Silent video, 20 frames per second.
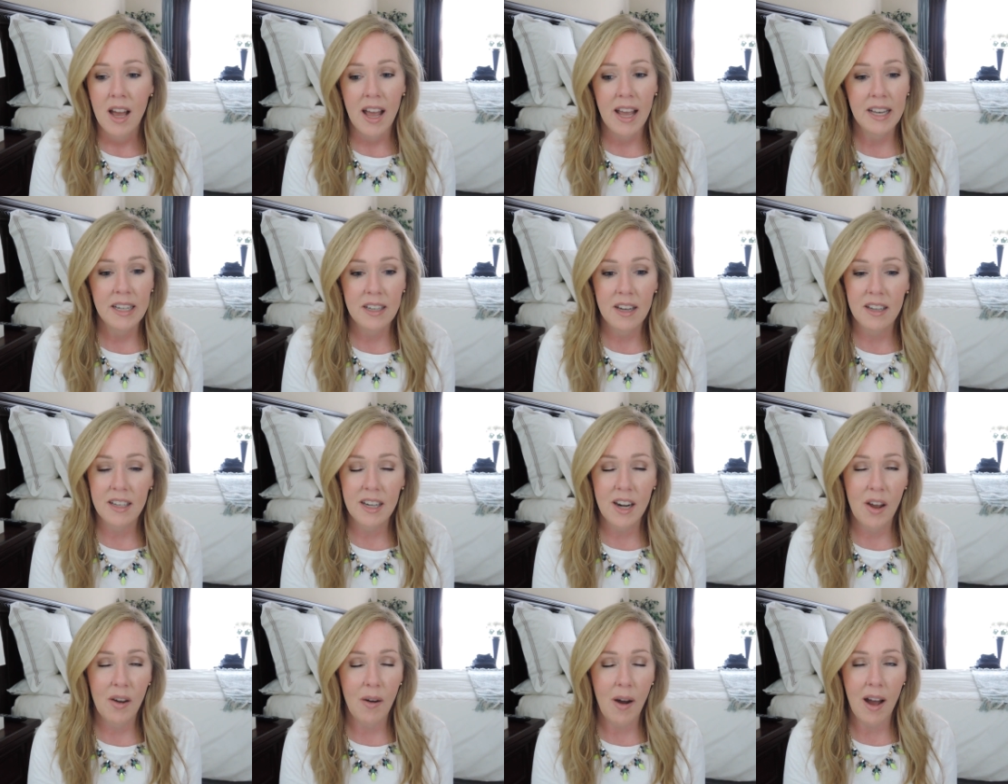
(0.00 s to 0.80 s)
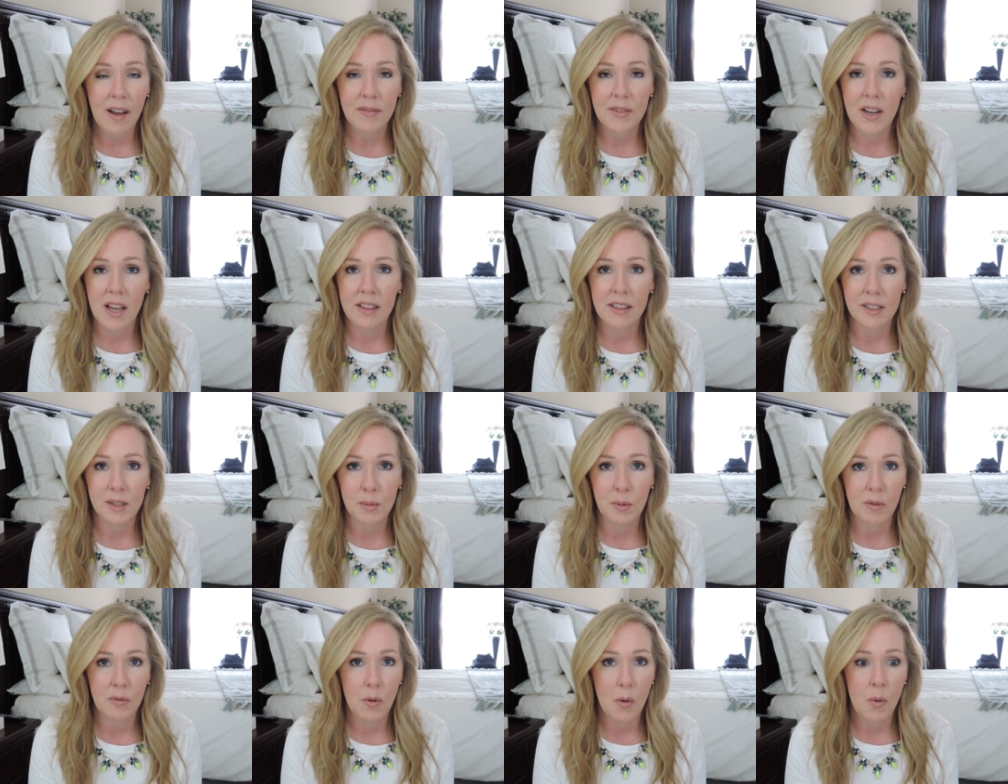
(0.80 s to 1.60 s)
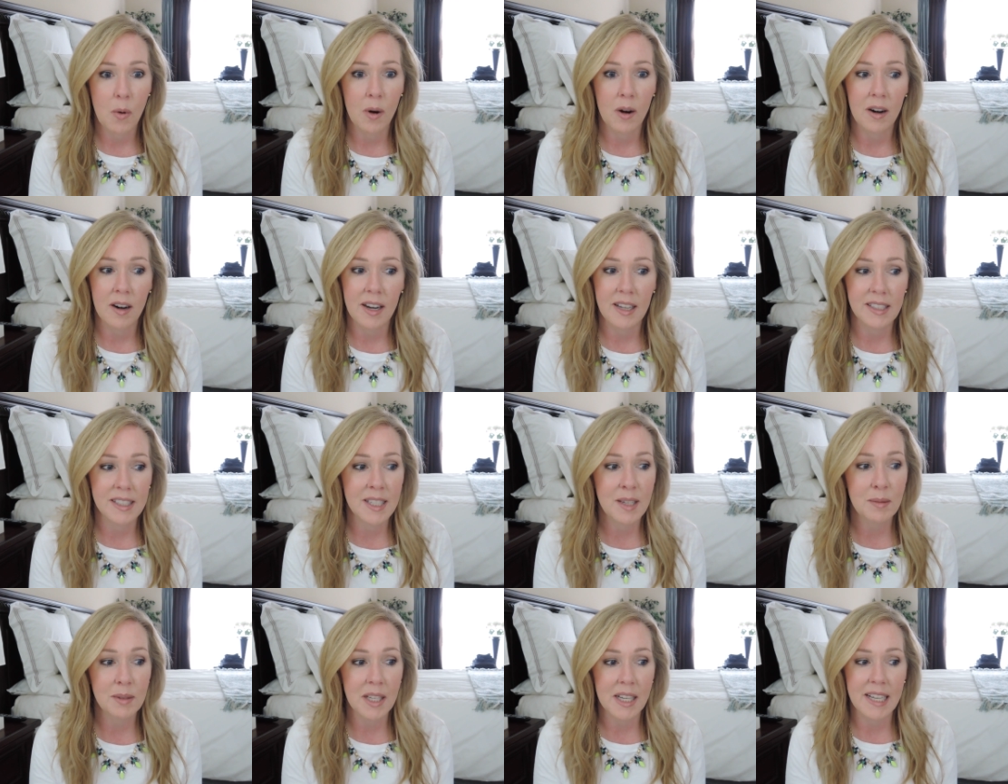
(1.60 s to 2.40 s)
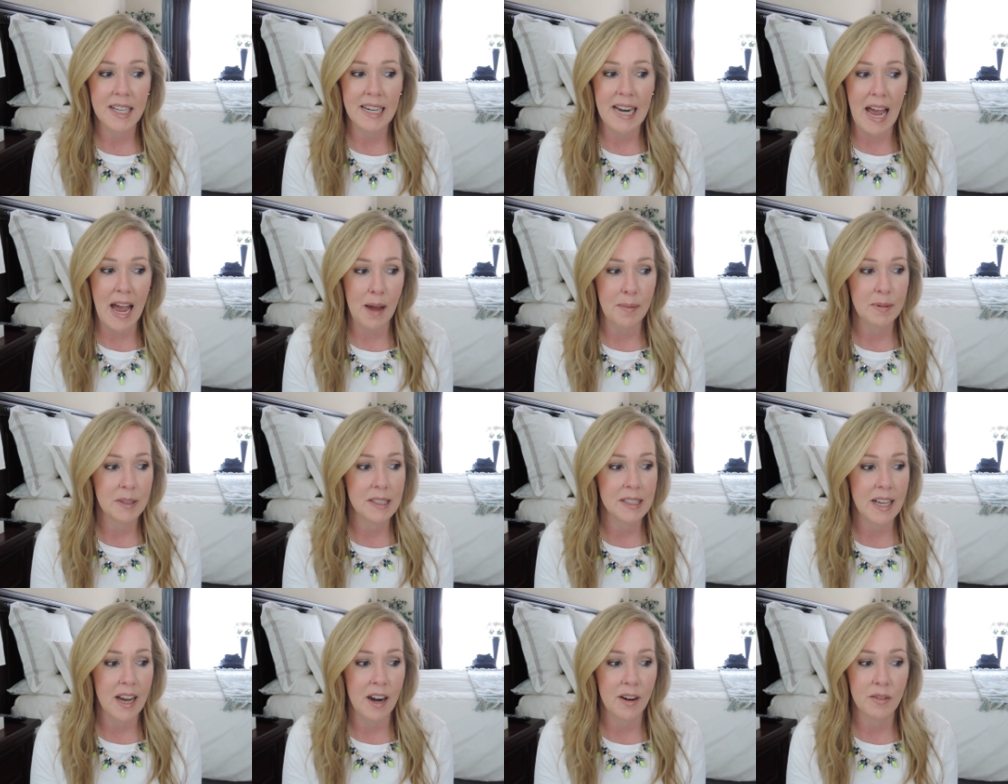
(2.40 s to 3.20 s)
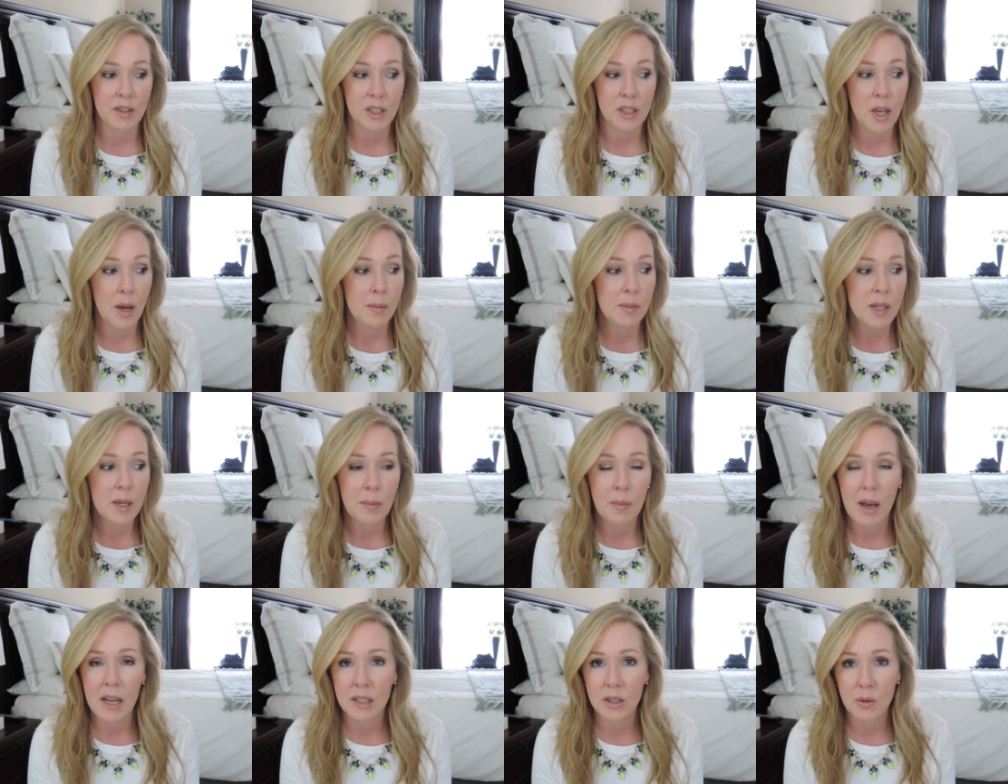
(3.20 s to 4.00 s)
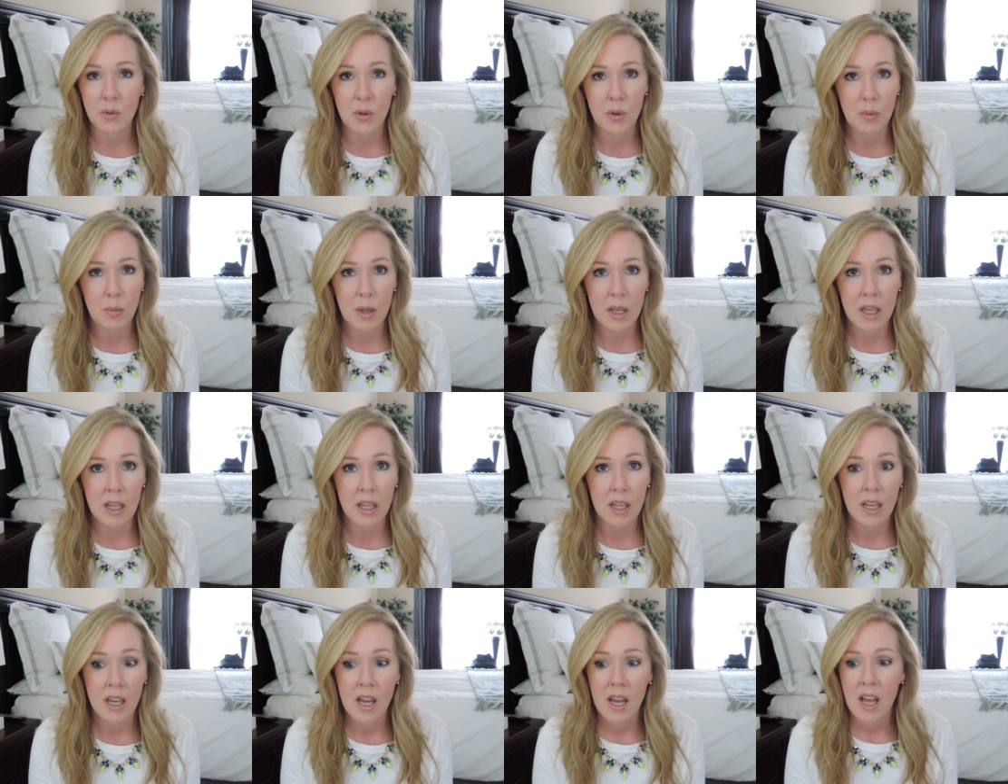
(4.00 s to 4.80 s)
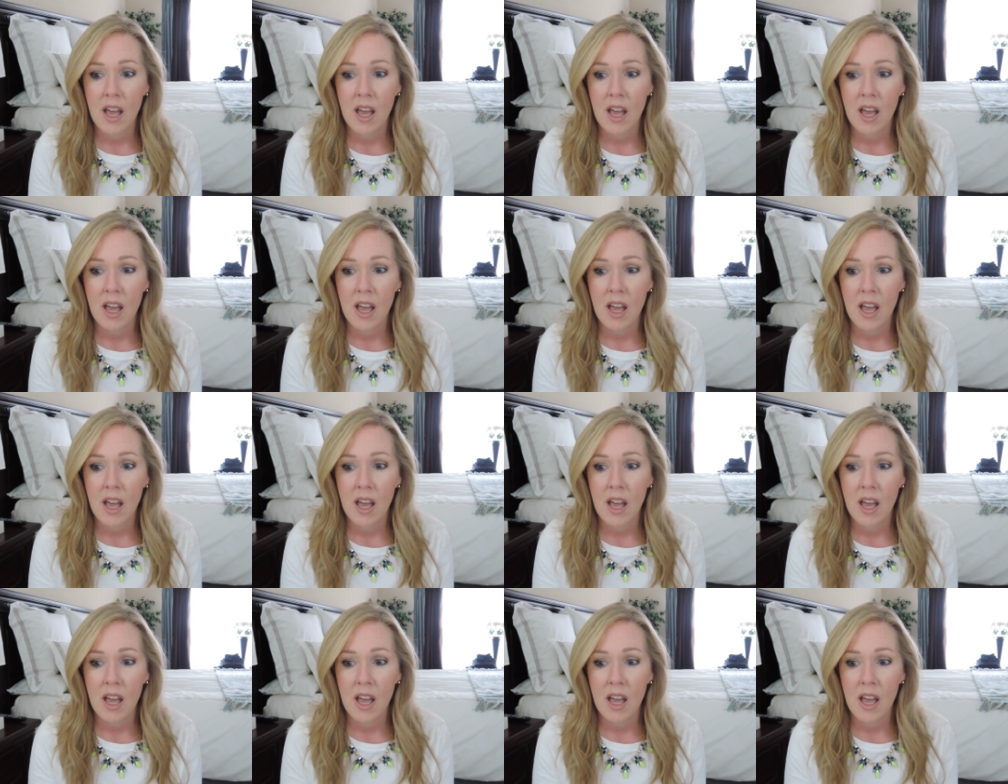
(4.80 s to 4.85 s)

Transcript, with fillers: And you know, I've done this before. It seems like it happens ever so many months with me